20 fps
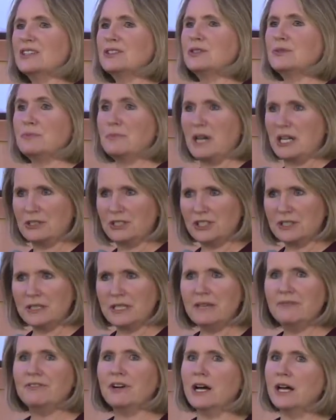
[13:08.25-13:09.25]

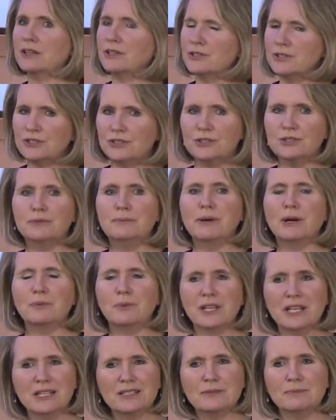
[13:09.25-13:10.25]
especially fathers too, but
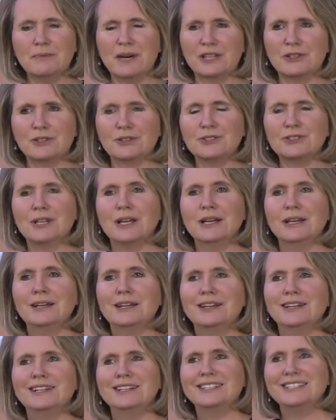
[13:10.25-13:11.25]
we as mothers
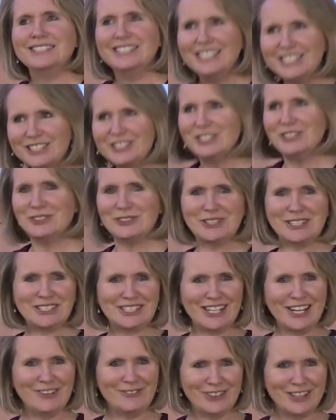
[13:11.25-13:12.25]
need to do the
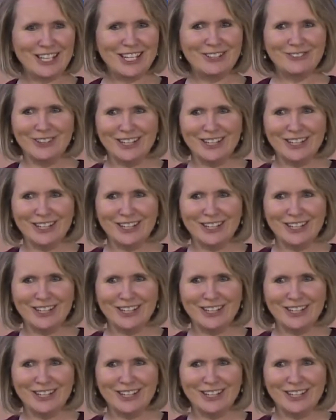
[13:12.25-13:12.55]
same thing.